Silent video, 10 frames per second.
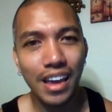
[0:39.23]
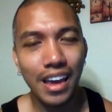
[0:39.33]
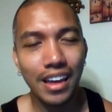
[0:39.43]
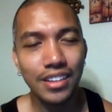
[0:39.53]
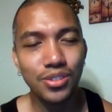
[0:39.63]

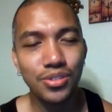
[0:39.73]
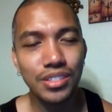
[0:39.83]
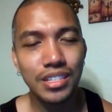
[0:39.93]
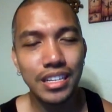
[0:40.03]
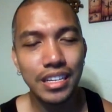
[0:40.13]
and you could
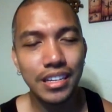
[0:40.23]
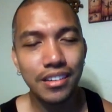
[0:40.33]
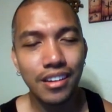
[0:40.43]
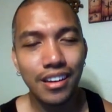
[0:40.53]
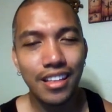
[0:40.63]

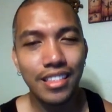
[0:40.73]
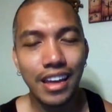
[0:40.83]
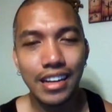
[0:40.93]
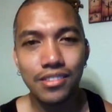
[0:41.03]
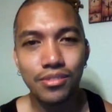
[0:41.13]
see
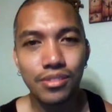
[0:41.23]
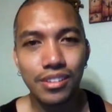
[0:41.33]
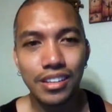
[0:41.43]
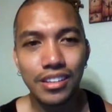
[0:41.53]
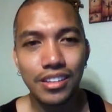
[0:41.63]
that
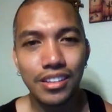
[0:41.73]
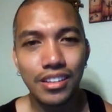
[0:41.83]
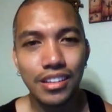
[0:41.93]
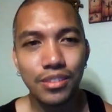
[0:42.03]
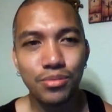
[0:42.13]

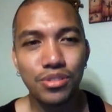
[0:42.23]
he